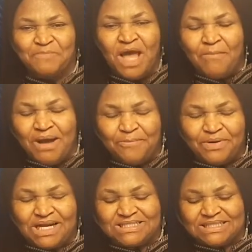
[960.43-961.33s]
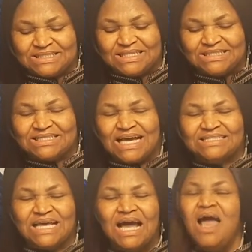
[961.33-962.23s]
My brothers and
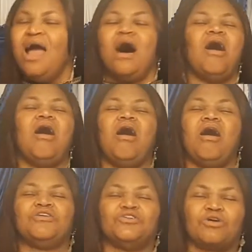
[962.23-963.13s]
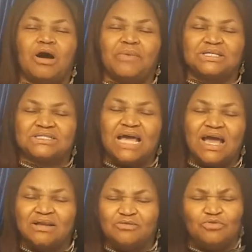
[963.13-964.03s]
sisters, Oh, you come and
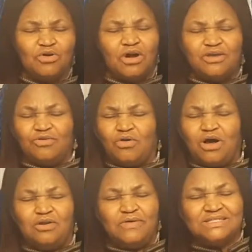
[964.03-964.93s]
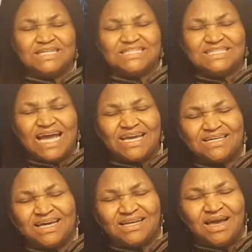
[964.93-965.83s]
say, Joy, you are always
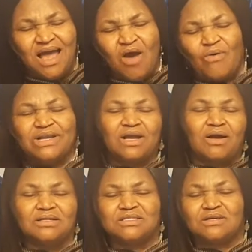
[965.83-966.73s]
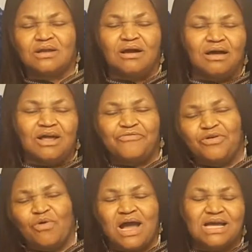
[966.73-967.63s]
excited when it comes to God.
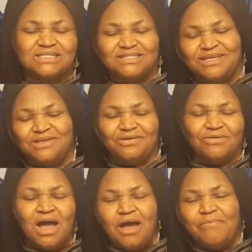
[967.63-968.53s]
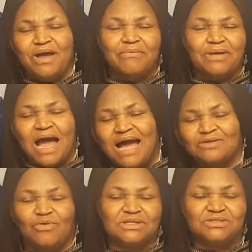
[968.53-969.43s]
Everywhere I see you, baby, I
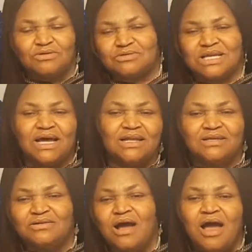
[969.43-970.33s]
want to tell you